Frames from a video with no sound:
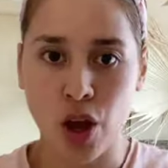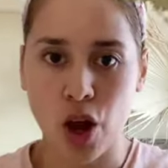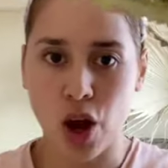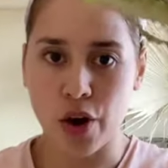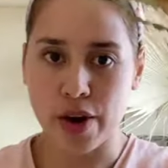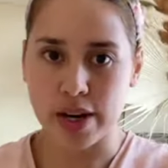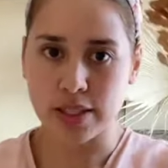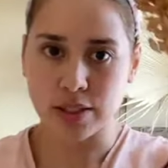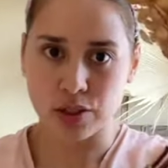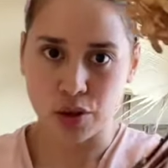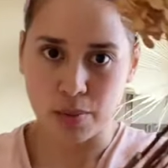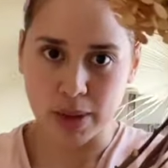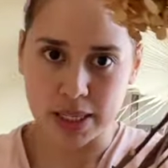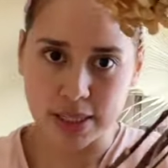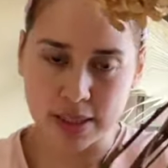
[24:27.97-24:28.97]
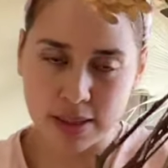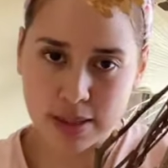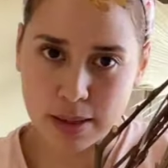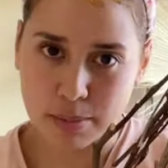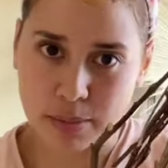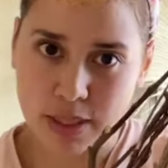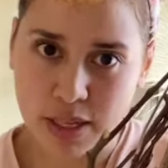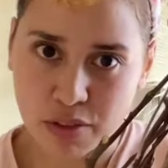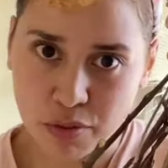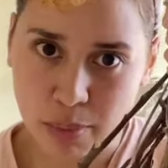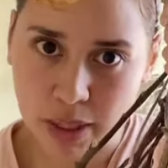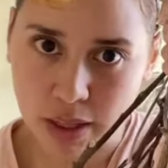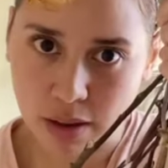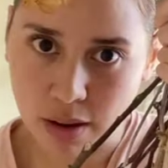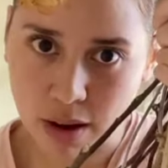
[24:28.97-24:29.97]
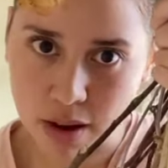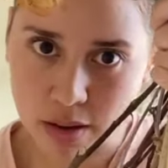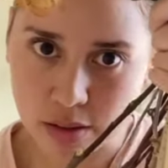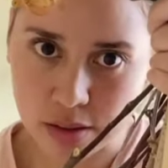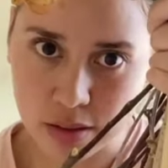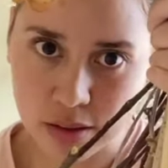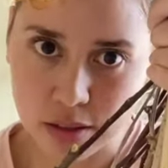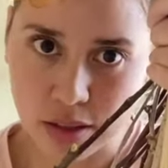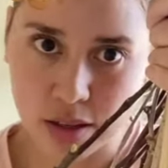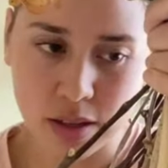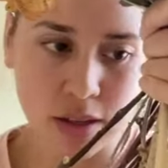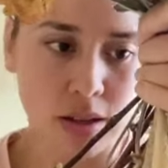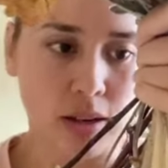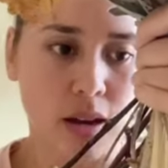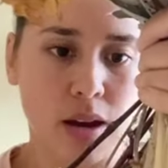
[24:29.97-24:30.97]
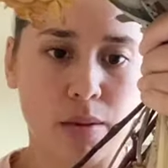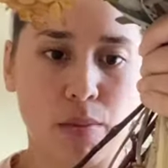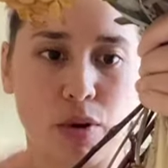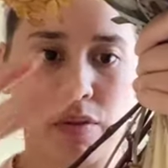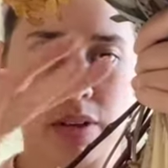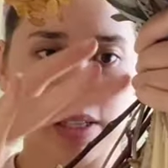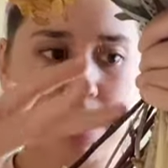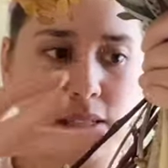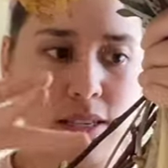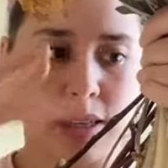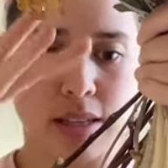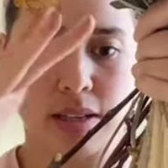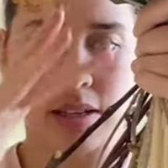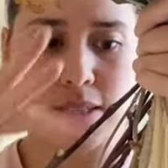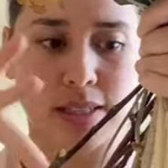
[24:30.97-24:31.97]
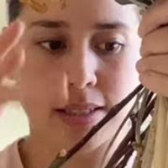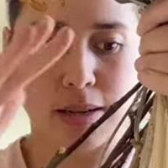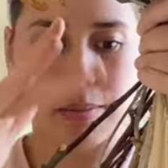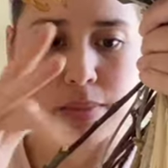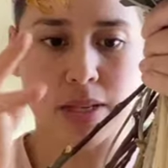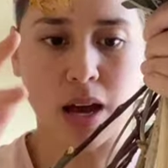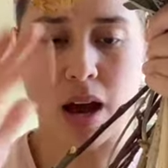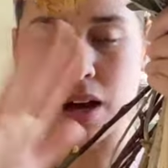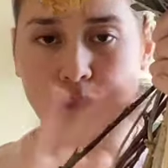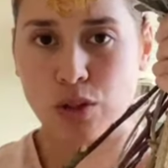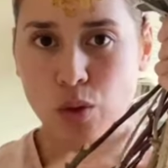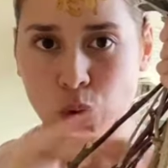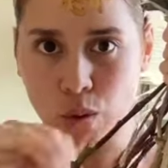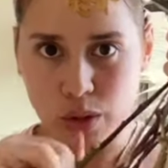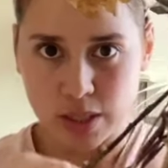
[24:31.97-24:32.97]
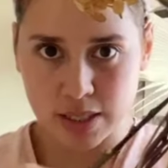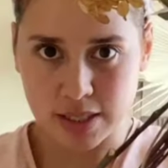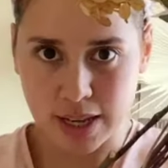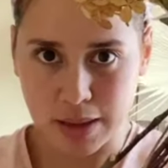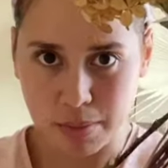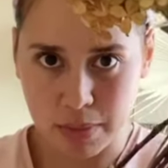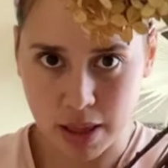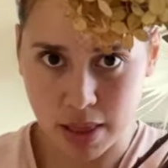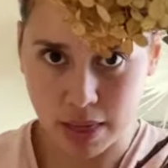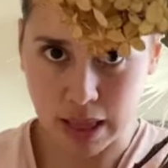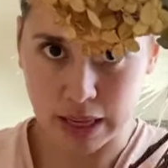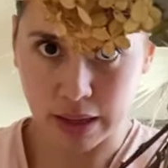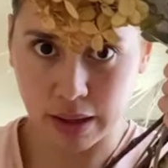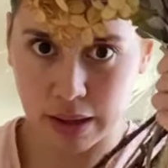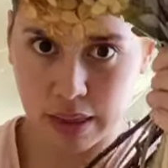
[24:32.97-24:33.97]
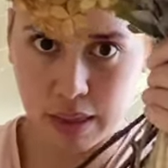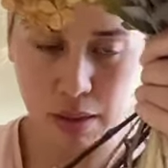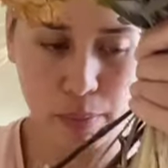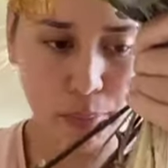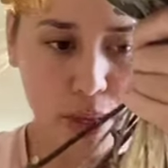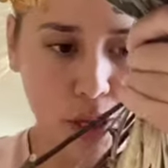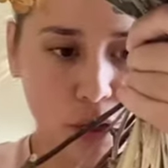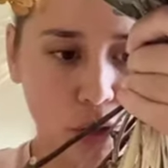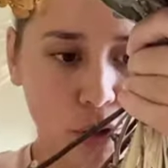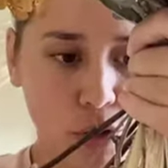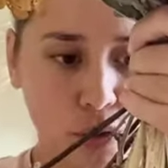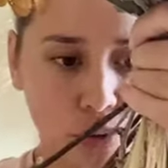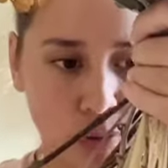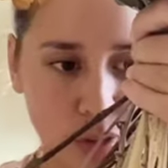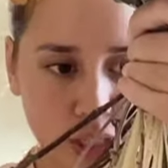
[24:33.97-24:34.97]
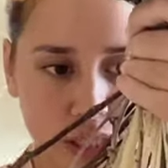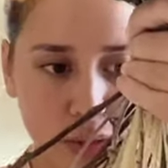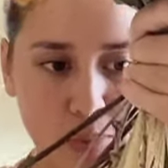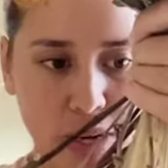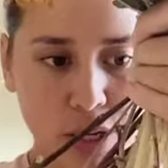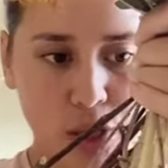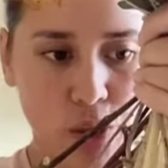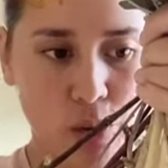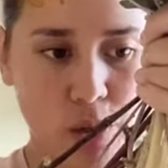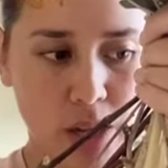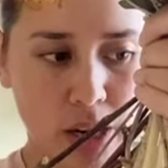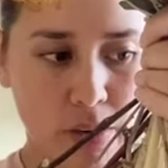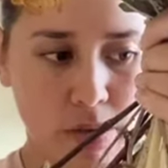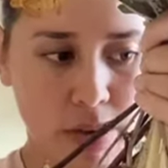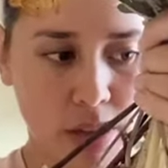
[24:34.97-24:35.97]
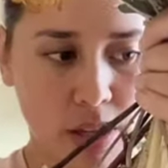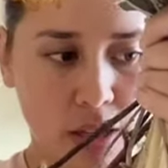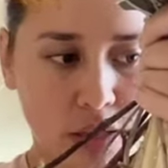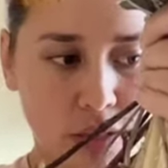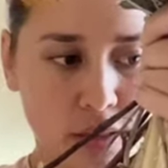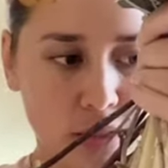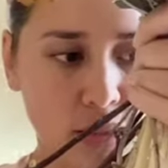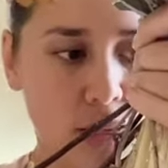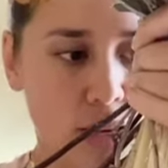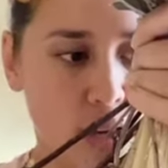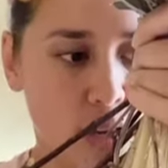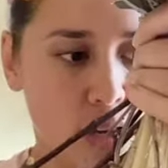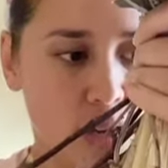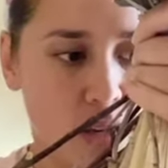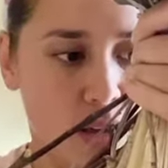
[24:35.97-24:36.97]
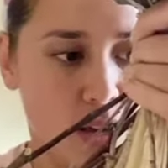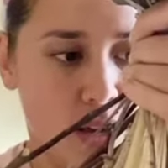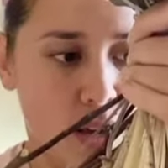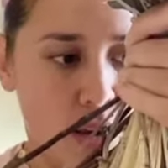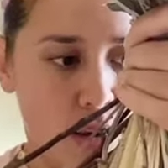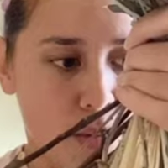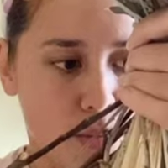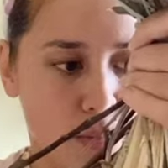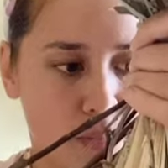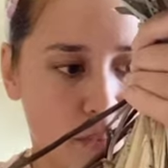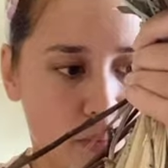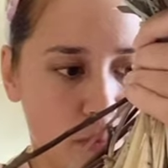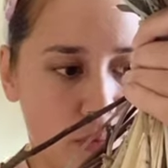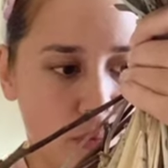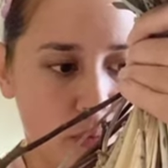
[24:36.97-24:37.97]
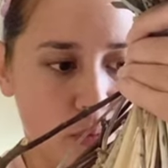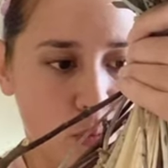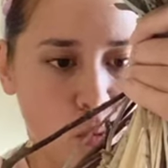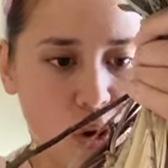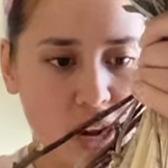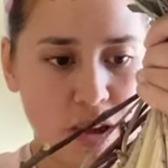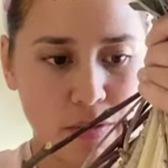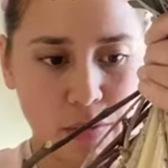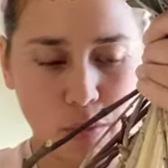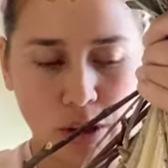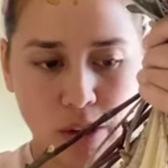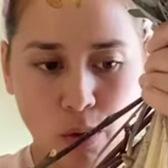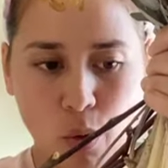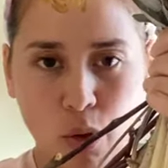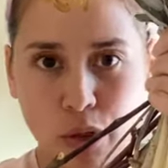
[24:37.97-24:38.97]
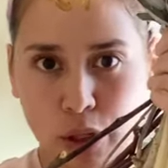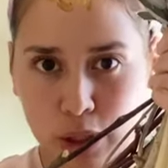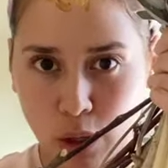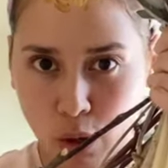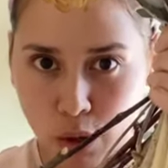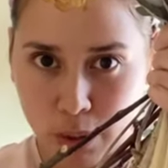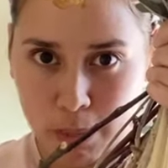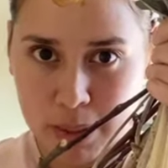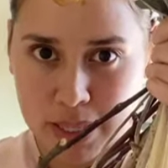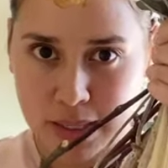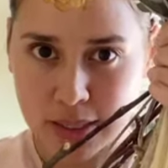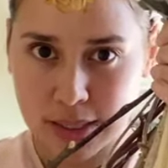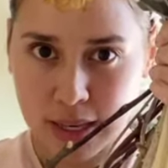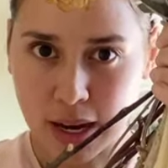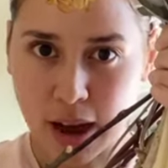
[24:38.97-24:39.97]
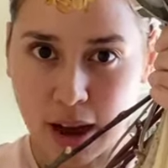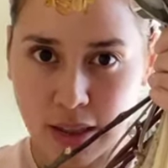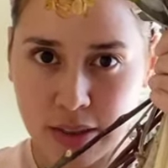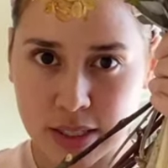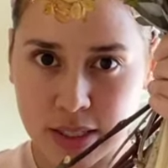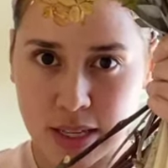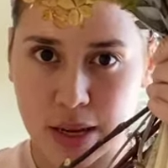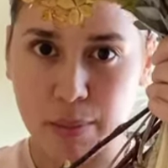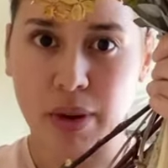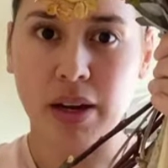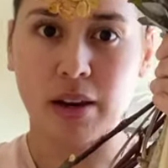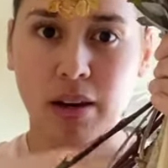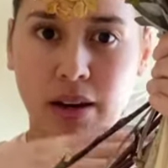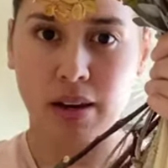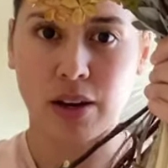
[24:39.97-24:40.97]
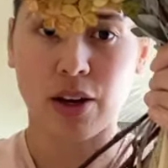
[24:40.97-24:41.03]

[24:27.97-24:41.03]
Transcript: All right, so my stems have been cut. Um, obviously the stems aren't all the same length, but you just make sure that everything's, um, what all the long bits that are the same are, you